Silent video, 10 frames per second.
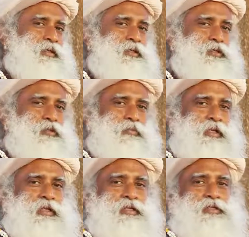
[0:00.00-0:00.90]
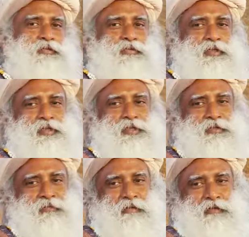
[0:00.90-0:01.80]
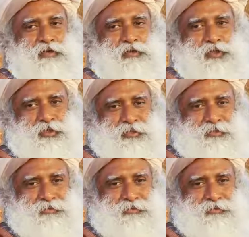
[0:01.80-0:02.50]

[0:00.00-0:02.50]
It took millions of years of evolution